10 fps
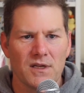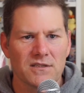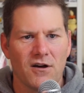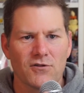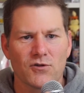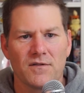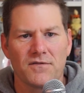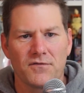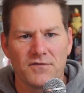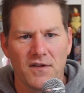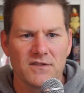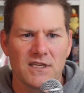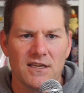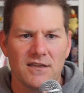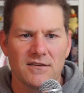It's
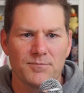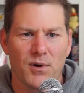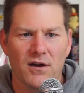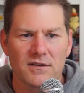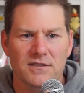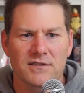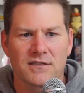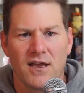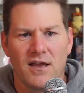$115.